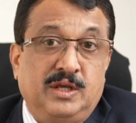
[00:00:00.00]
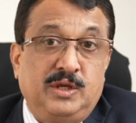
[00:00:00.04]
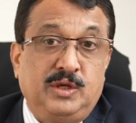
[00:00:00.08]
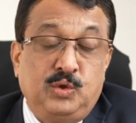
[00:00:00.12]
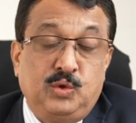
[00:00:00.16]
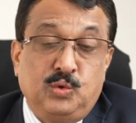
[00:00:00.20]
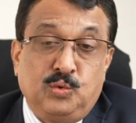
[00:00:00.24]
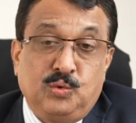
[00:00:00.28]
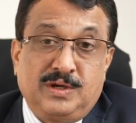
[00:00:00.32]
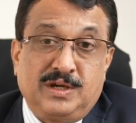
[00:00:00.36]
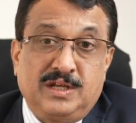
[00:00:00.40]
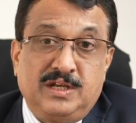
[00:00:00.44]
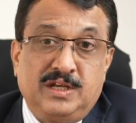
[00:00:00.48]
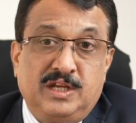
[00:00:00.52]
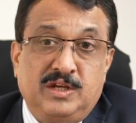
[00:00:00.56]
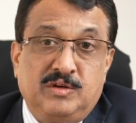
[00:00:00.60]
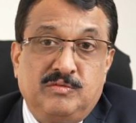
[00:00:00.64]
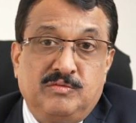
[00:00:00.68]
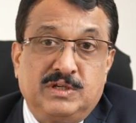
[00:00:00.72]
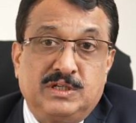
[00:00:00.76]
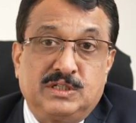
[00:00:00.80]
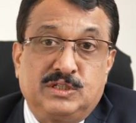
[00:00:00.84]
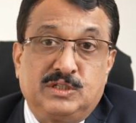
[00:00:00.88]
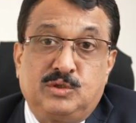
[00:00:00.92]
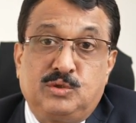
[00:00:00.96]
you can
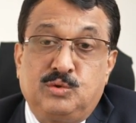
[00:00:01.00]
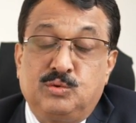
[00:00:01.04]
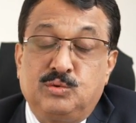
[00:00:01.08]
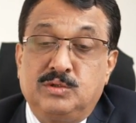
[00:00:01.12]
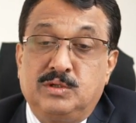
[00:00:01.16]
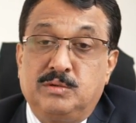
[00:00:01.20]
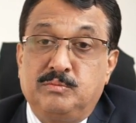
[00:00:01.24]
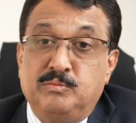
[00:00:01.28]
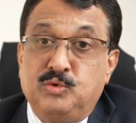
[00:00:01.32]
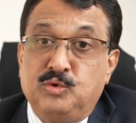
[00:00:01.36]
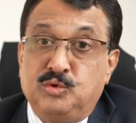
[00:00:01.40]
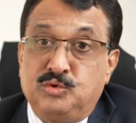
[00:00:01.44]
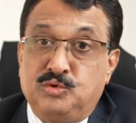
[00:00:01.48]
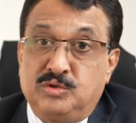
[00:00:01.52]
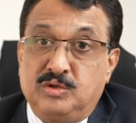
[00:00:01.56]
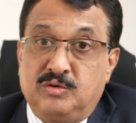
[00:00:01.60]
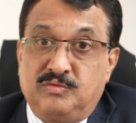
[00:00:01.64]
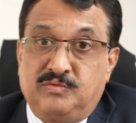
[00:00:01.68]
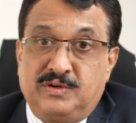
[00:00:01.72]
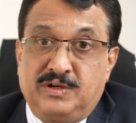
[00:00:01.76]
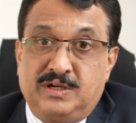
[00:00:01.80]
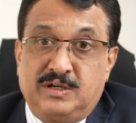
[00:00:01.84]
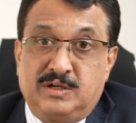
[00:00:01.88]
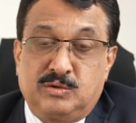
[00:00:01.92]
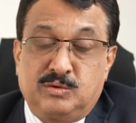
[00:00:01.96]
invest through the mutual
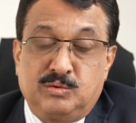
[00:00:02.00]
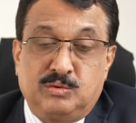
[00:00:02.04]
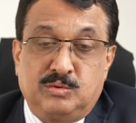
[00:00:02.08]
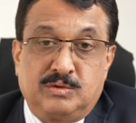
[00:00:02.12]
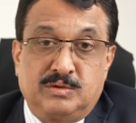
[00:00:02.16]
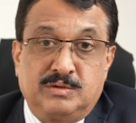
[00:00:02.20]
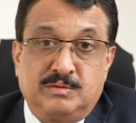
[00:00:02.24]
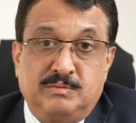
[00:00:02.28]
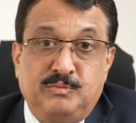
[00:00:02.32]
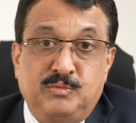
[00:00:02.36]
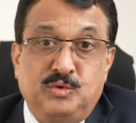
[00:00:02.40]
fund route.